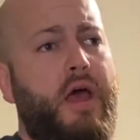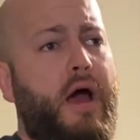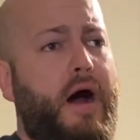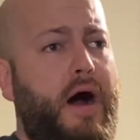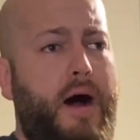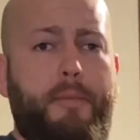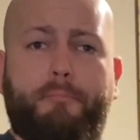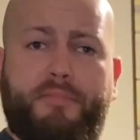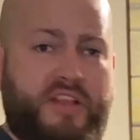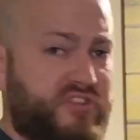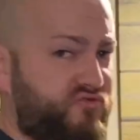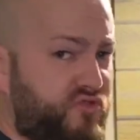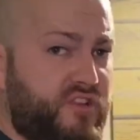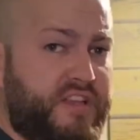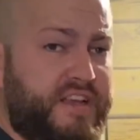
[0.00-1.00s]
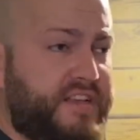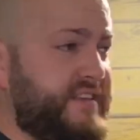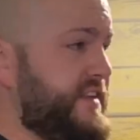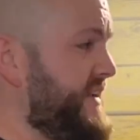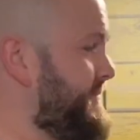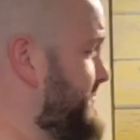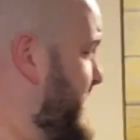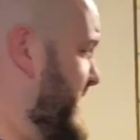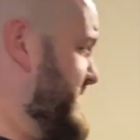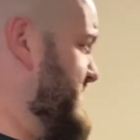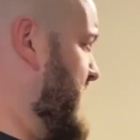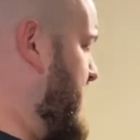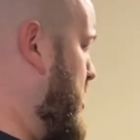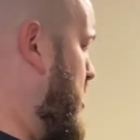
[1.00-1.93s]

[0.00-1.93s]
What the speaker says: It's real easy. It's not